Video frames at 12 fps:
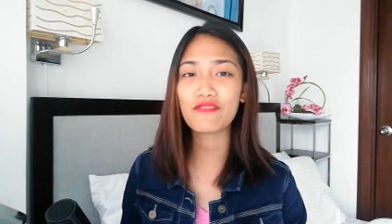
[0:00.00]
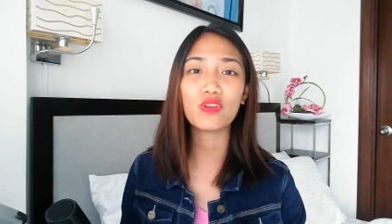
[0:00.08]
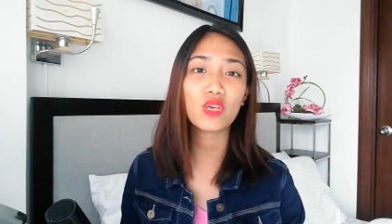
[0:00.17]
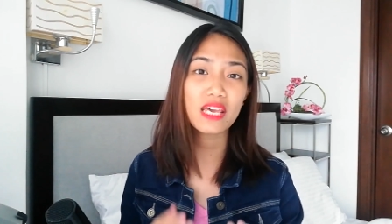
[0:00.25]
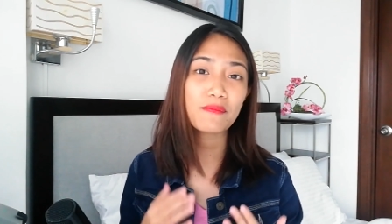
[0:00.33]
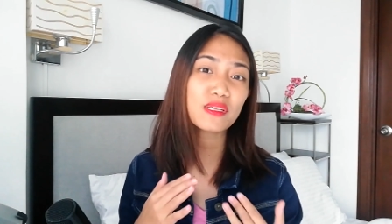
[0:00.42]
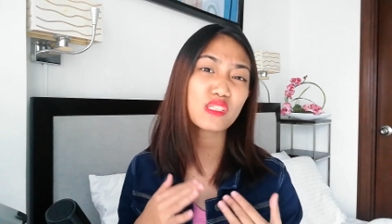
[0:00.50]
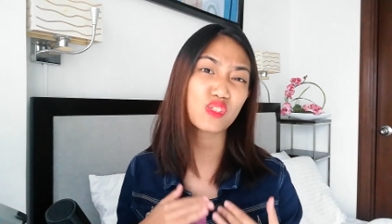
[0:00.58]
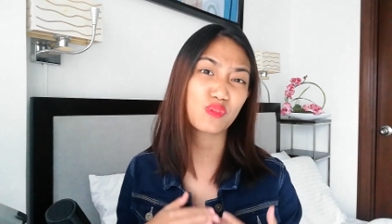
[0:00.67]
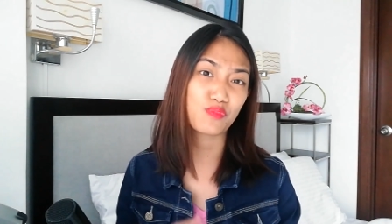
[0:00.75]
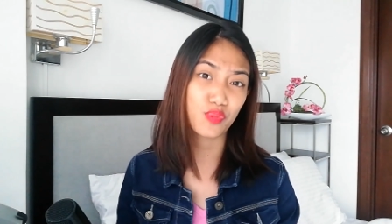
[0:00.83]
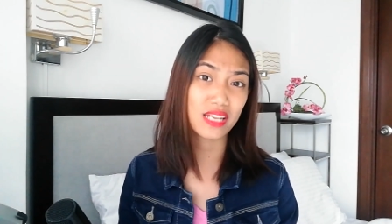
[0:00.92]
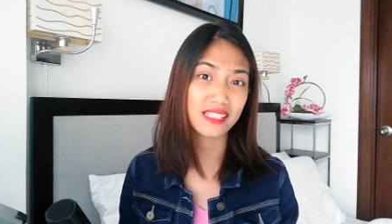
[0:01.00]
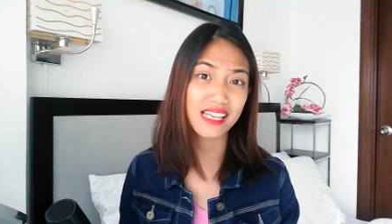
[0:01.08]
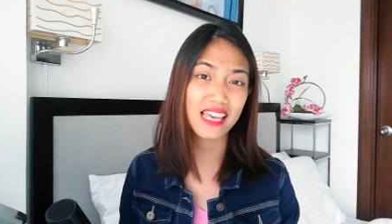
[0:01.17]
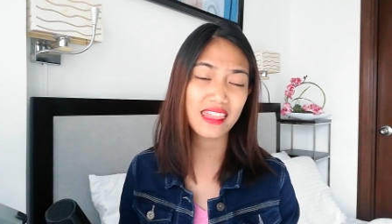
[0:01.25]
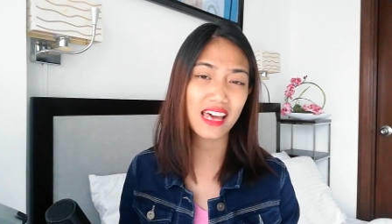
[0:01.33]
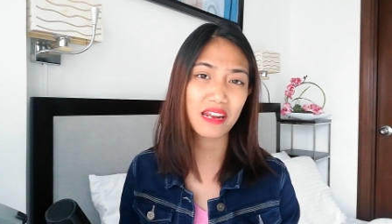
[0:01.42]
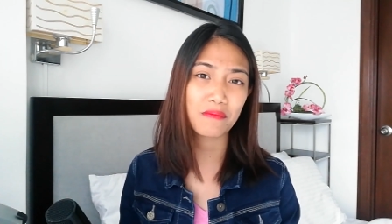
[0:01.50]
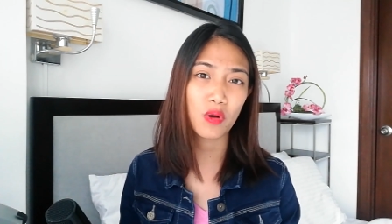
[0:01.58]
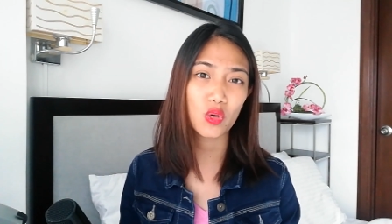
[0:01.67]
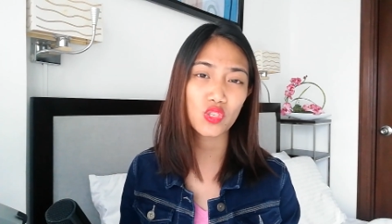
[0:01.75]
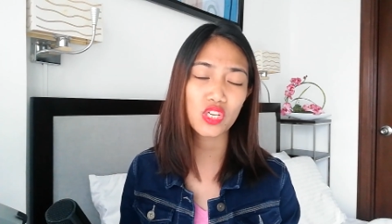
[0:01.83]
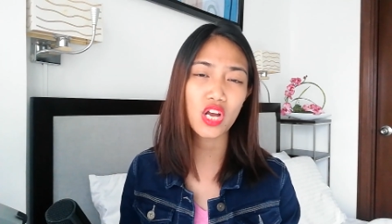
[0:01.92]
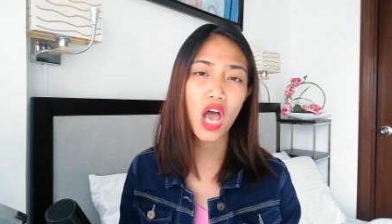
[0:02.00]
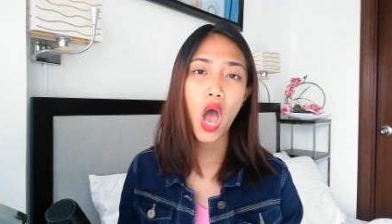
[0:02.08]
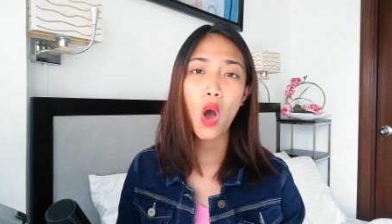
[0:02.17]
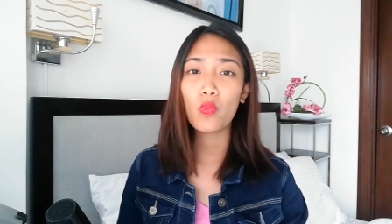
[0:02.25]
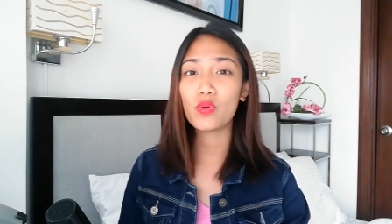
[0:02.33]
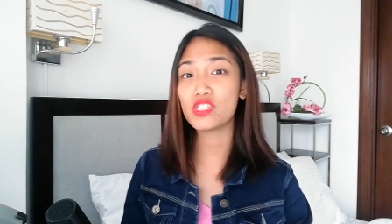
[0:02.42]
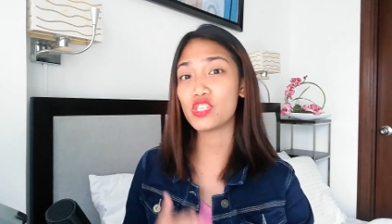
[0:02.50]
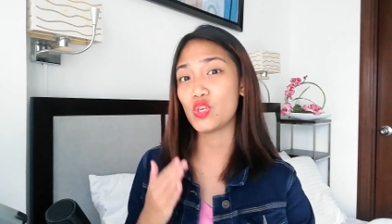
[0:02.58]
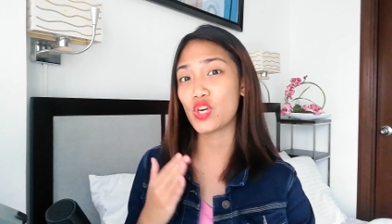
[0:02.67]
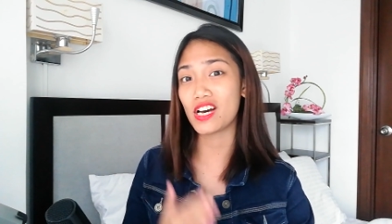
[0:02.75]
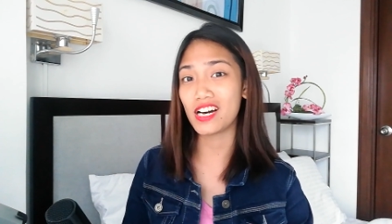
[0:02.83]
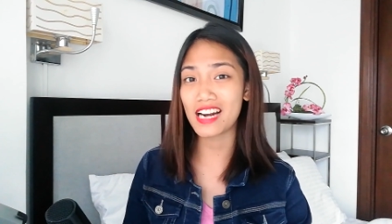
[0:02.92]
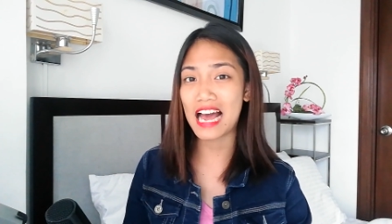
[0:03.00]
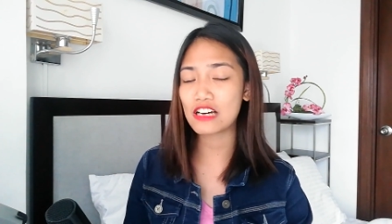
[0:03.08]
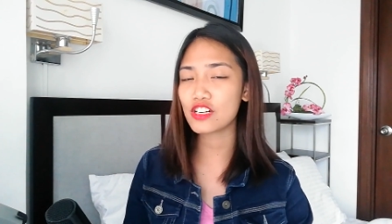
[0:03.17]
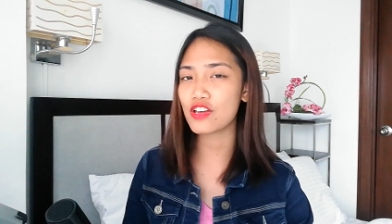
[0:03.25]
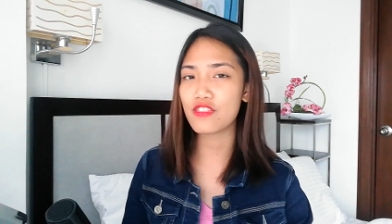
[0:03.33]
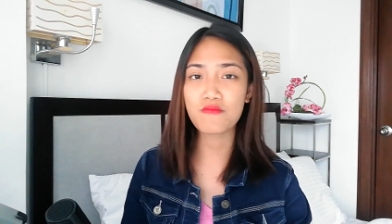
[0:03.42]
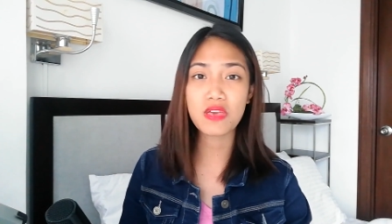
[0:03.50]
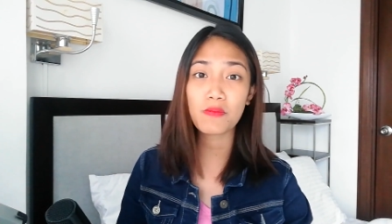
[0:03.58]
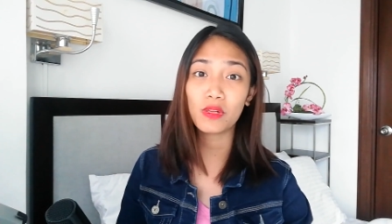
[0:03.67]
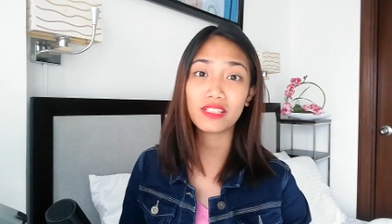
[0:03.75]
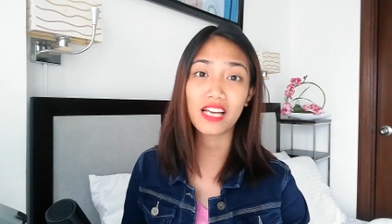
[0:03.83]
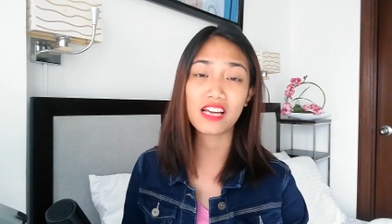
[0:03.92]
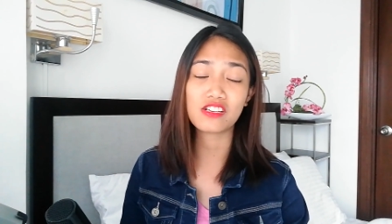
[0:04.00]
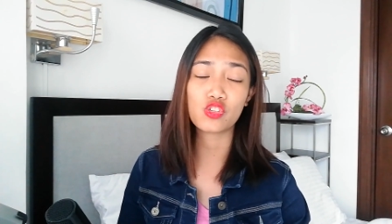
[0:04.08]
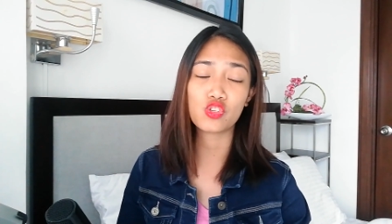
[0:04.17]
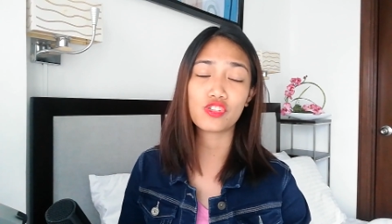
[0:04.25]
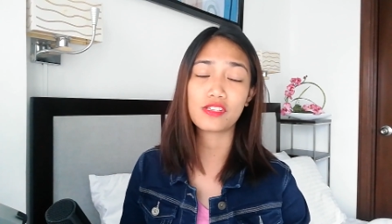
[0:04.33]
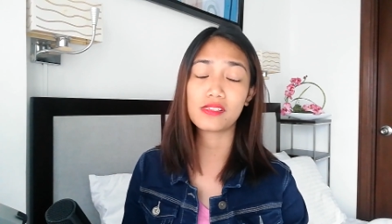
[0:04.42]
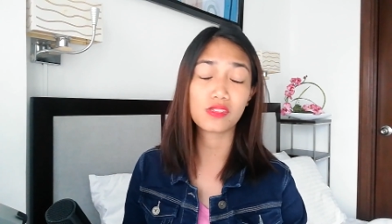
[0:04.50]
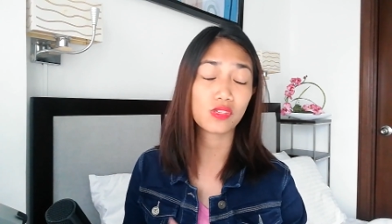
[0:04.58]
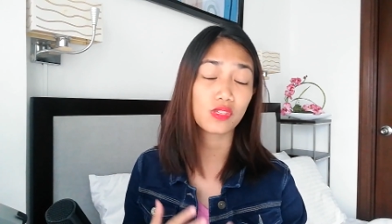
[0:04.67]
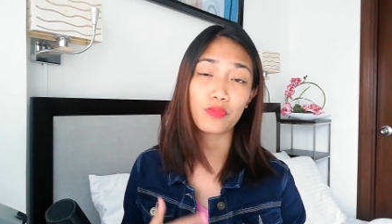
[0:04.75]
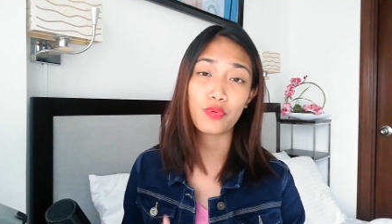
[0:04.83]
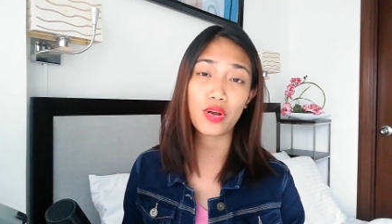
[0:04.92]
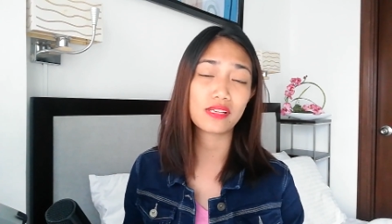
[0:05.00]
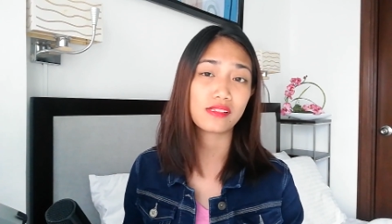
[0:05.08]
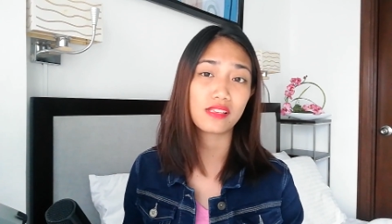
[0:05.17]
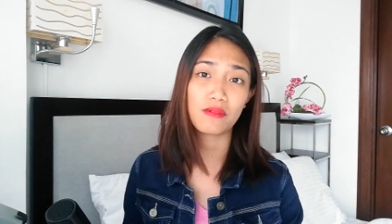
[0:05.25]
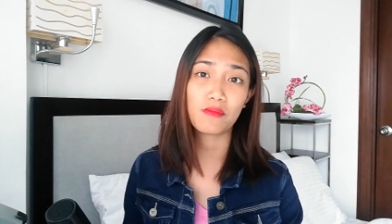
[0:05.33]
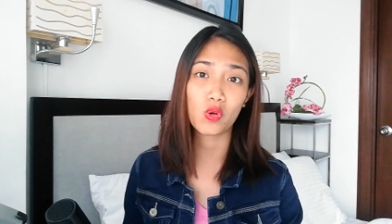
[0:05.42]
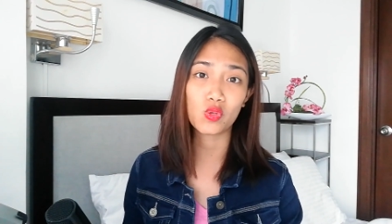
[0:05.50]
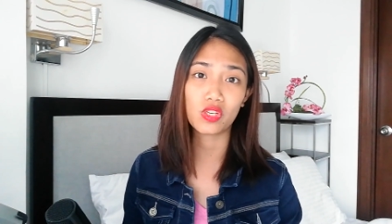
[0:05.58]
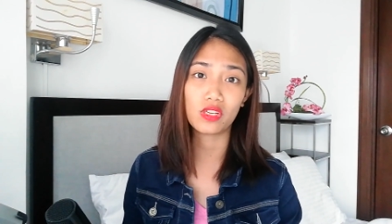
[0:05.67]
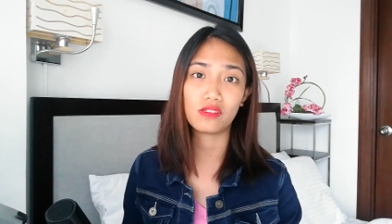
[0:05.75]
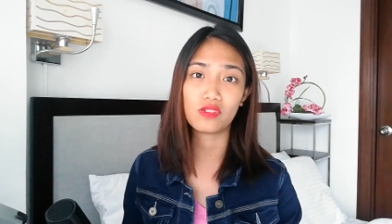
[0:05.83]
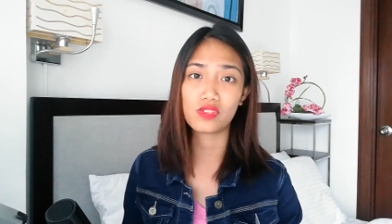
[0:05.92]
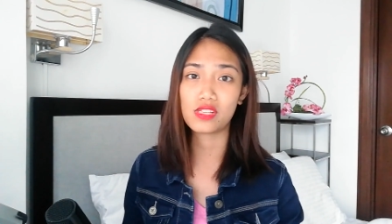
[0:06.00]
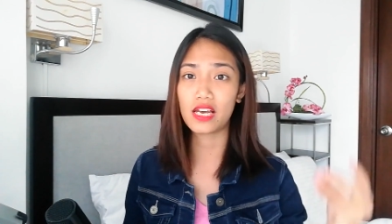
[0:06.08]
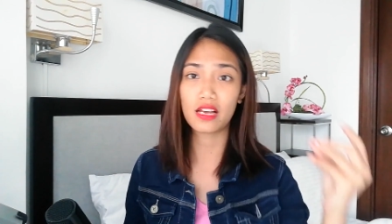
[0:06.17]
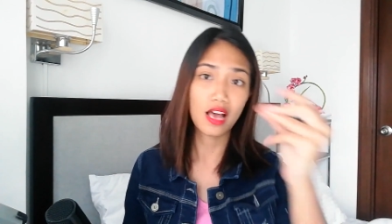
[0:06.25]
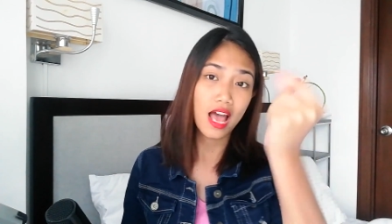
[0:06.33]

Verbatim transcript: If you keep on suppressing that emotion, once you cut out, other people tend to just suppress the emotion, just like